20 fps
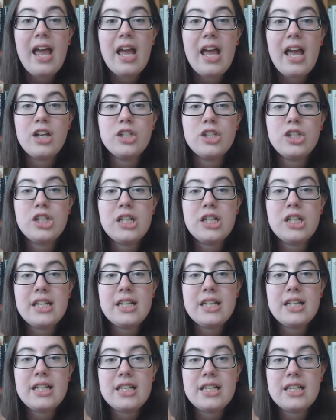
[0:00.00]
and
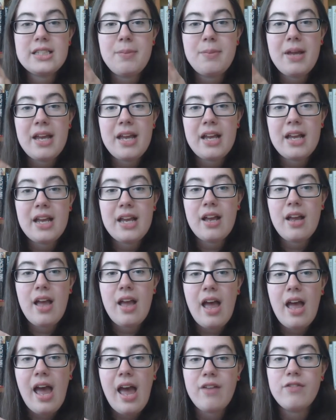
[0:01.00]
she is a big
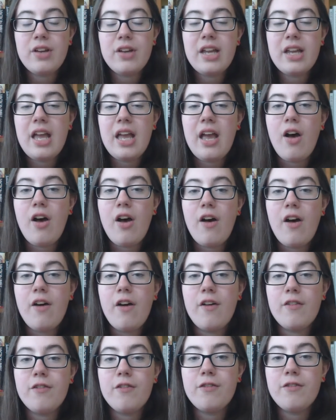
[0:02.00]
advocate
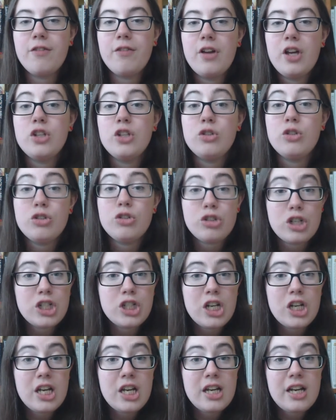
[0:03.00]
of
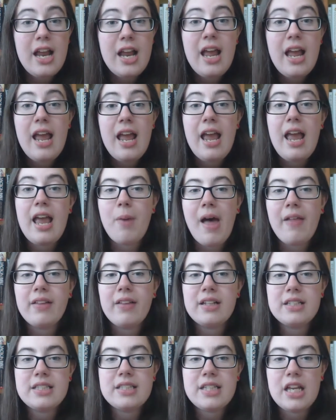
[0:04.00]
nutrition, you know,
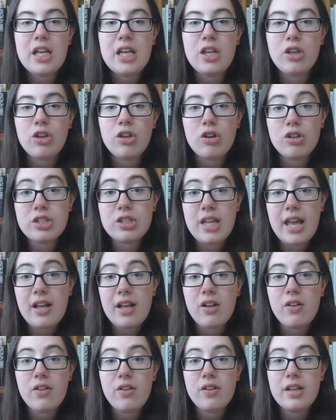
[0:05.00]
balancing your
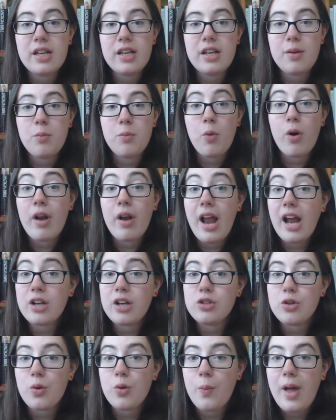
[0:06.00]
cycle in a more
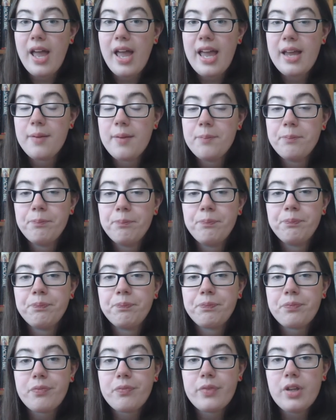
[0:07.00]
natural way.
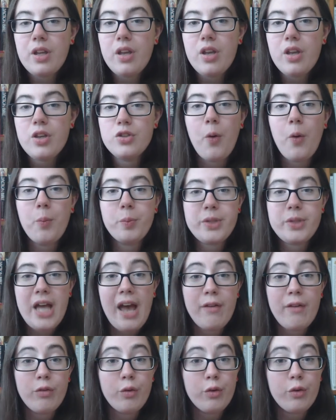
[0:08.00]
I hope
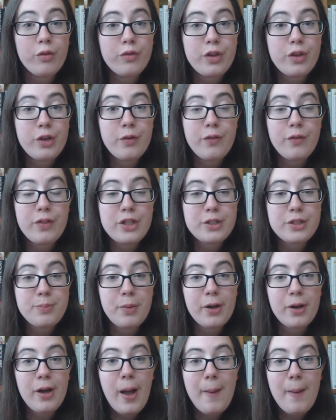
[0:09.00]
to have a review of
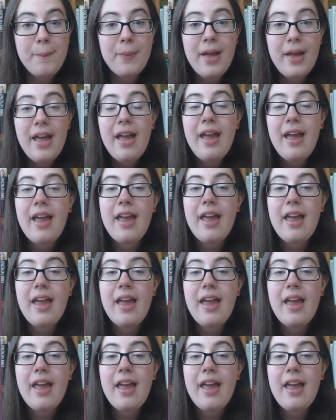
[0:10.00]
this book up,